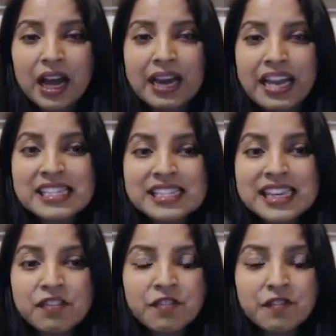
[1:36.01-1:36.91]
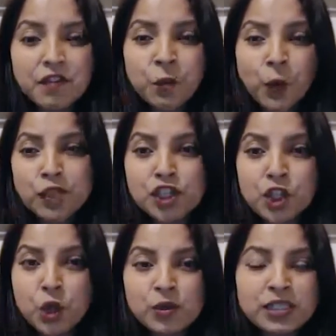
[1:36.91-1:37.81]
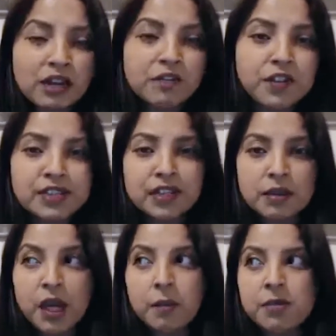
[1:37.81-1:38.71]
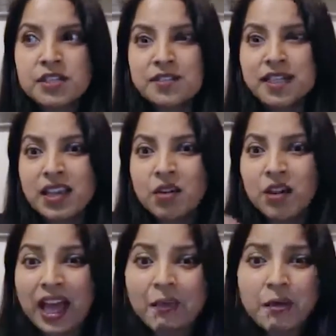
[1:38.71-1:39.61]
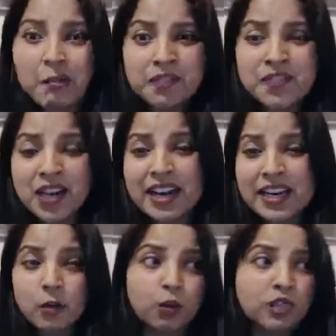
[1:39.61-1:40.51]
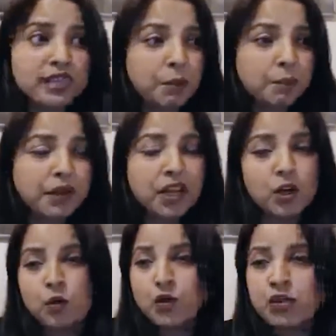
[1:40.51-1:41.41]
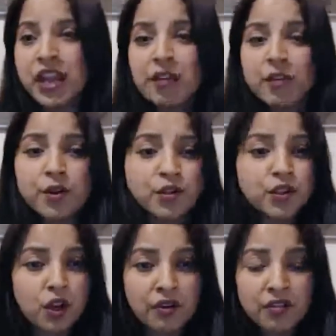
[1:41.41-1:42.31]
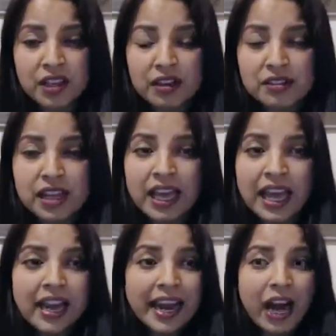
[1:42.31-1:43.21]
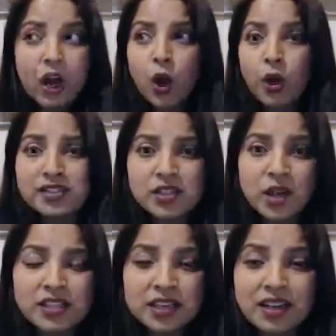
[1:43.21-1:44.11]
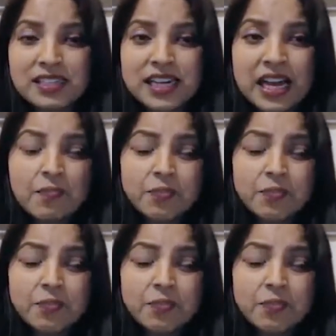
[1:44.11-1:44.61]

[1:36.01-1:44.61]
And instead of watching the news every single moment and thinking, okay, how many people have died and what's happening and who's here and who's not and everything else, and how long this is going to last,